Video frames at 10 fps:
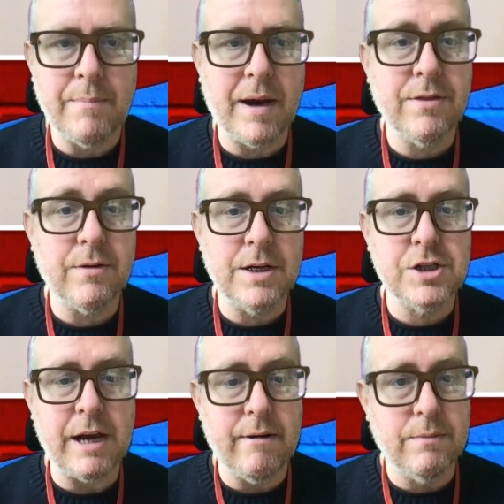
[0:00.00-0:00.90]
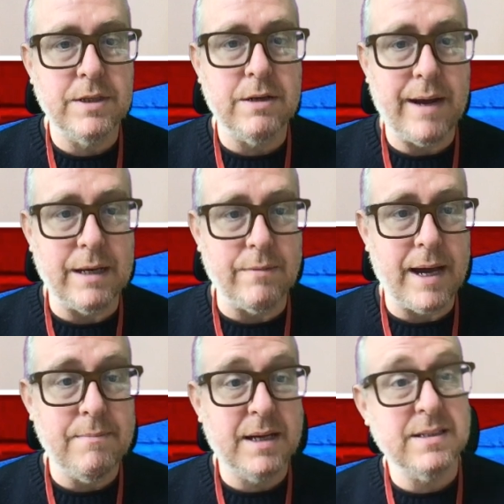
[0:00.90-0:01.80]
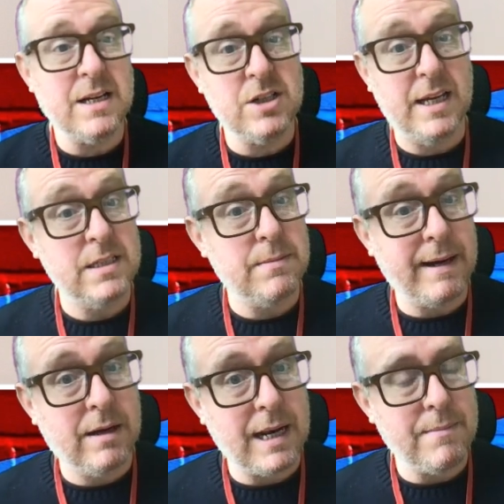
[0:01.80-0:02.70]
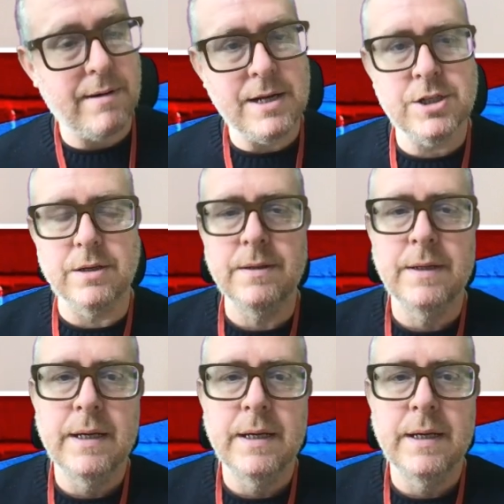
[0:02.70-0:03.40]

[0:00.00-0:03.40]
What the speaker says: but I thought I'd share it with you anyway, because actually it's about collaboration.